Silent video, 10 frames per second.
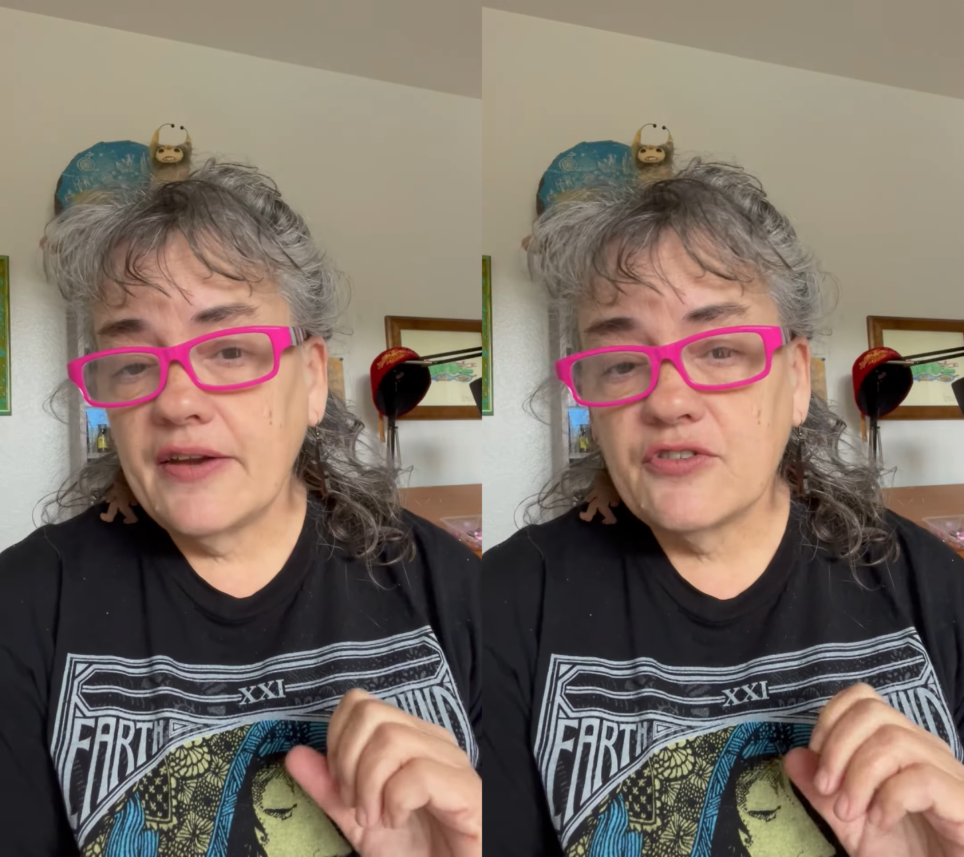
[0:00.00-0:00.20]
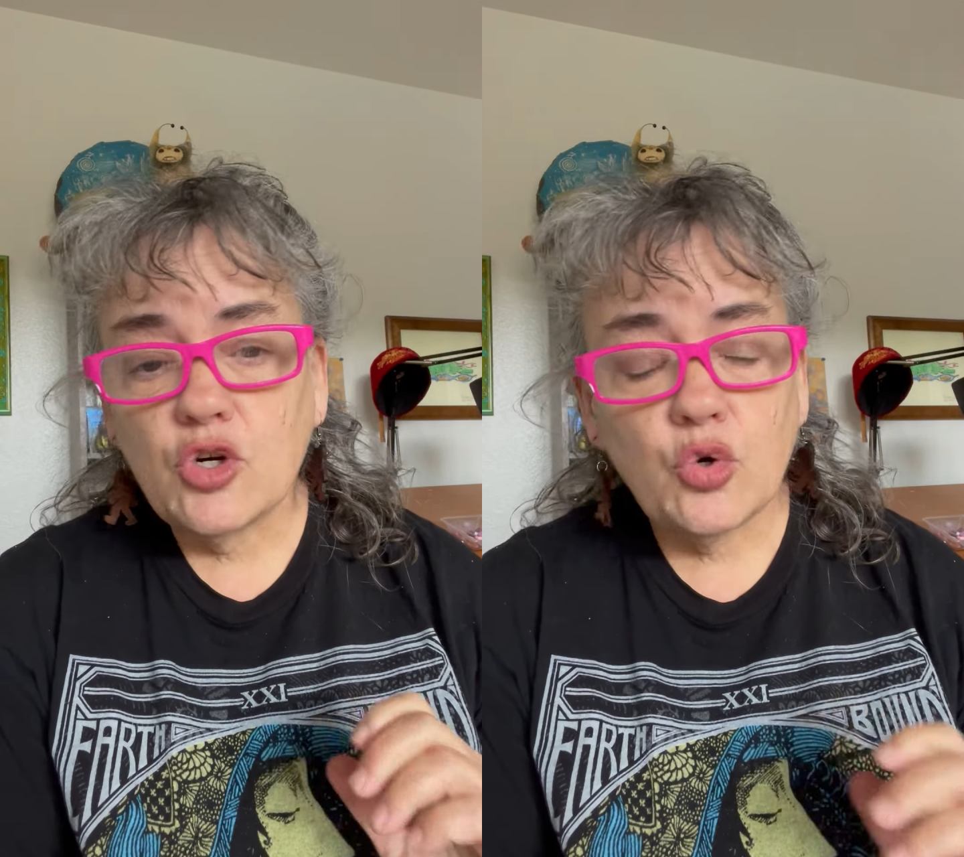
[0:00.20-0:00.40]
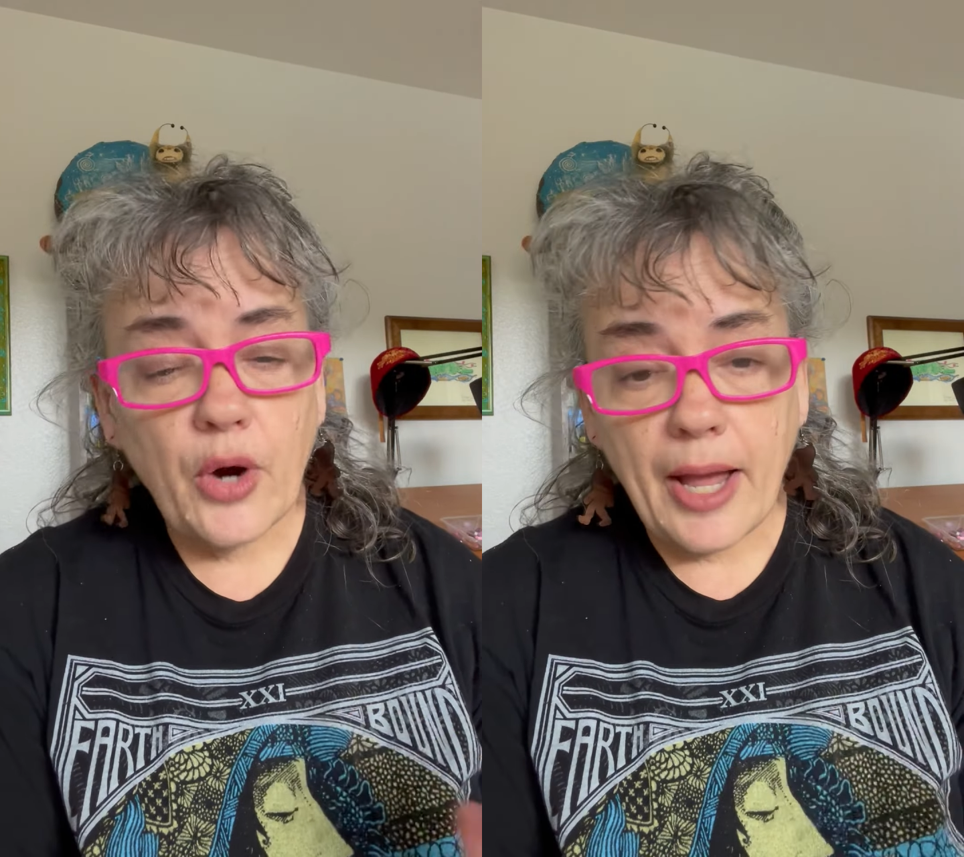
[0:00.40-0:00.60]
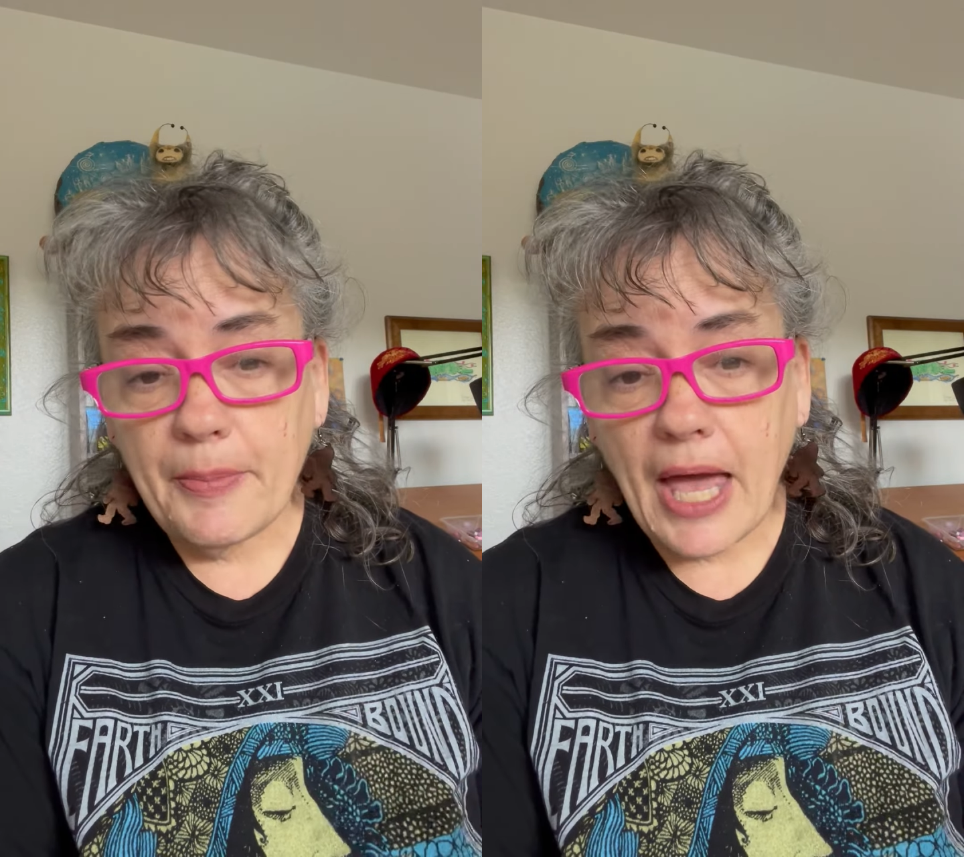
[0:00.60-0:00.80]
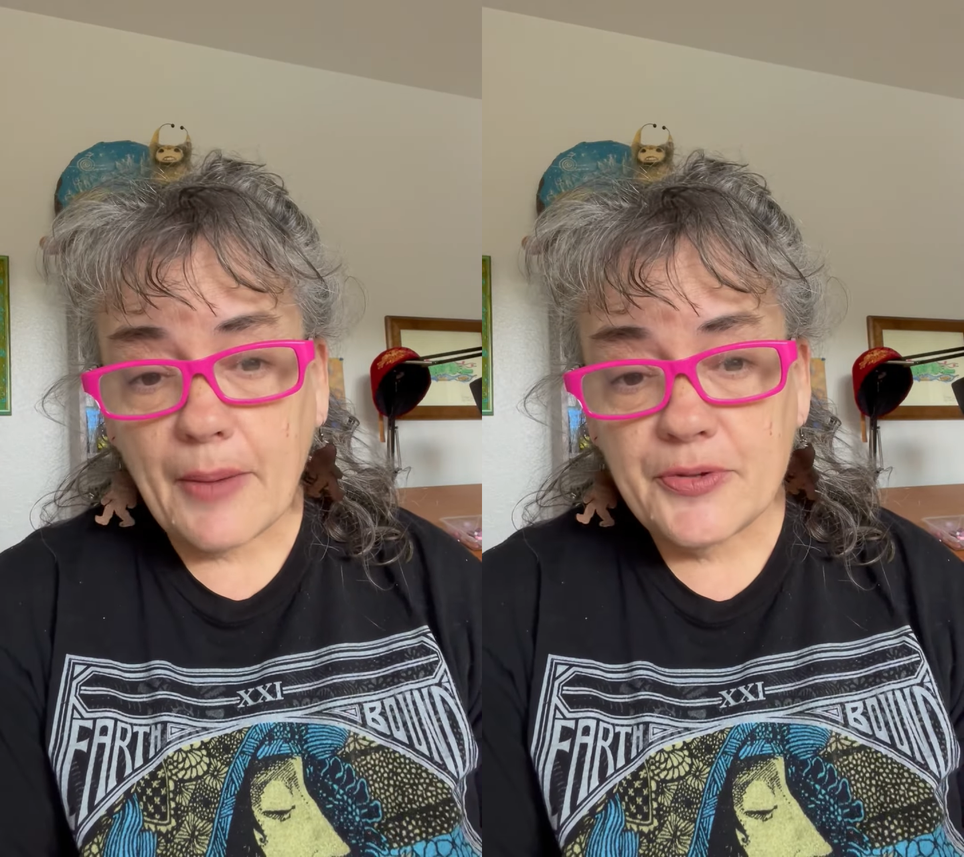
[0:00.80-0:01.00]
of crap
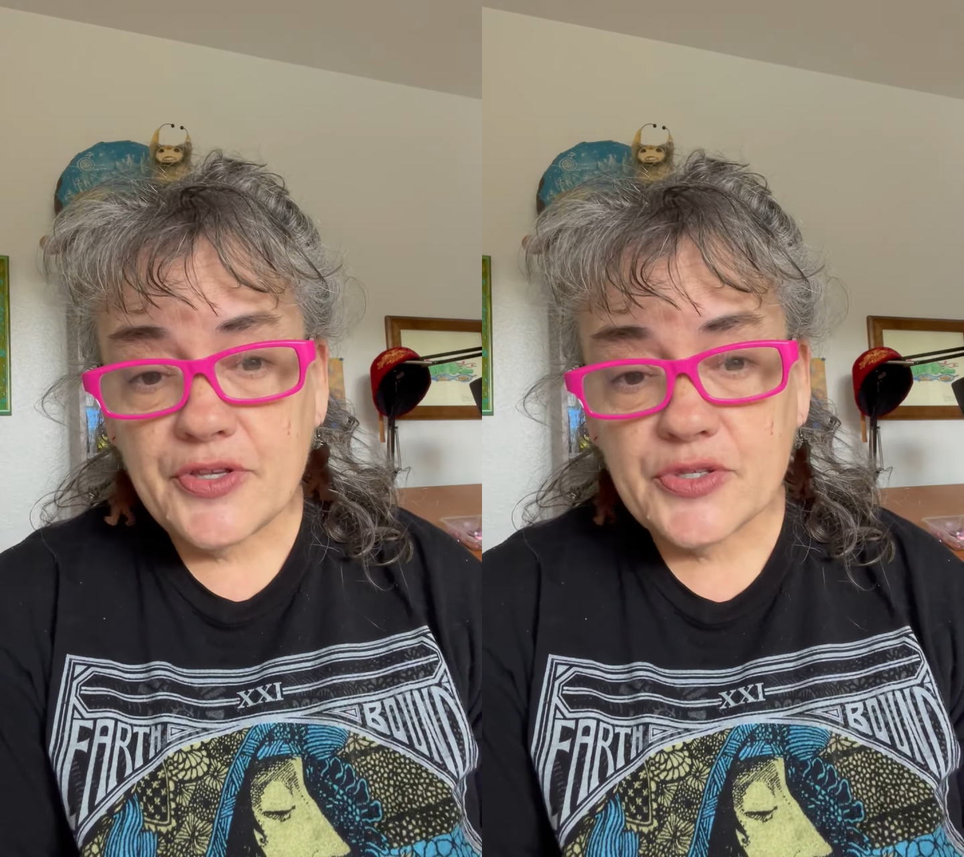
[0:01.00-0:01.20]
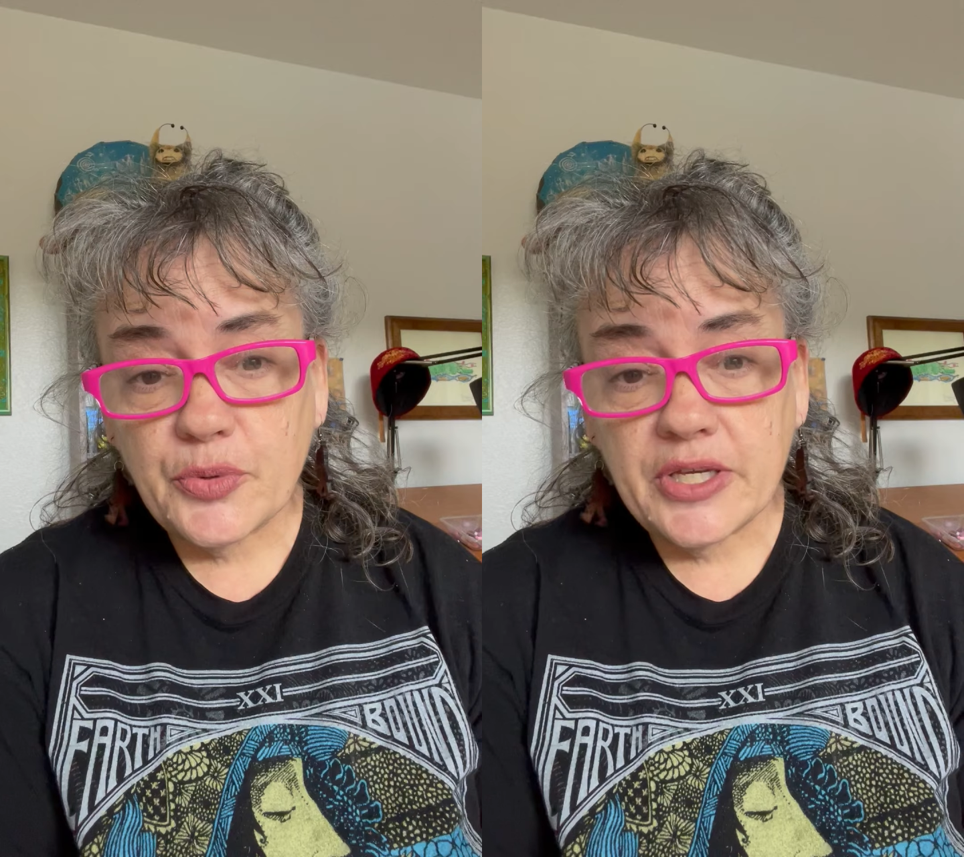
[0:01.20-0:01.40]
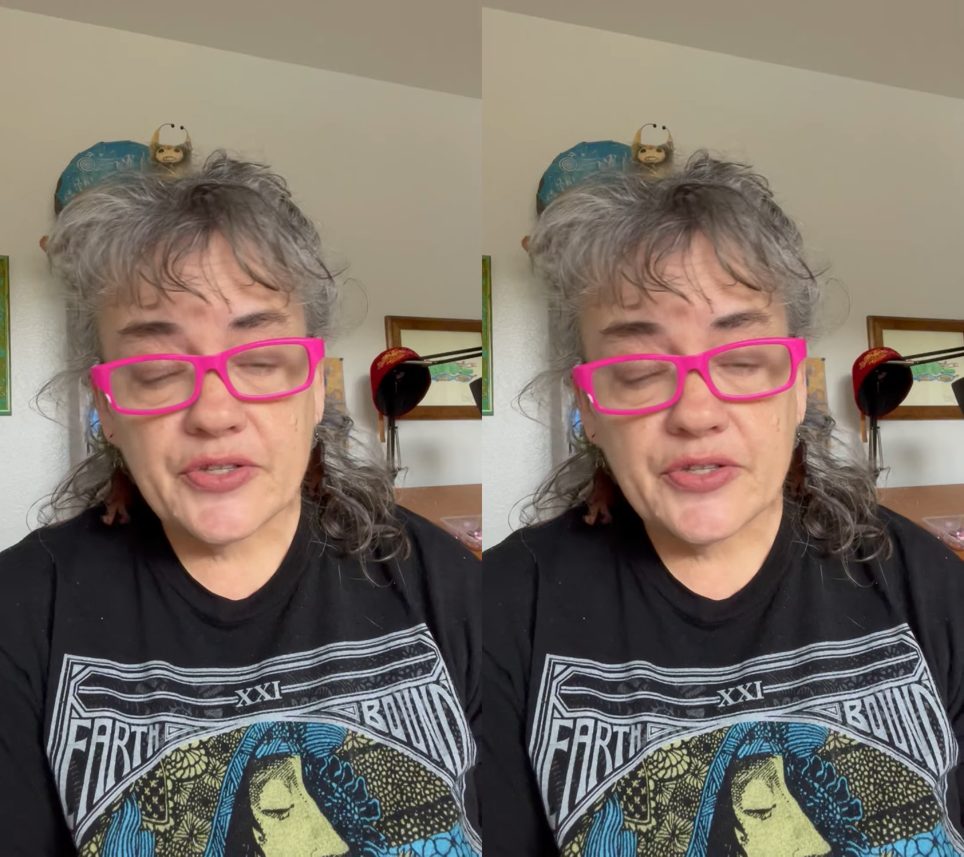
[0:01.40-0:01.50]
happen this week,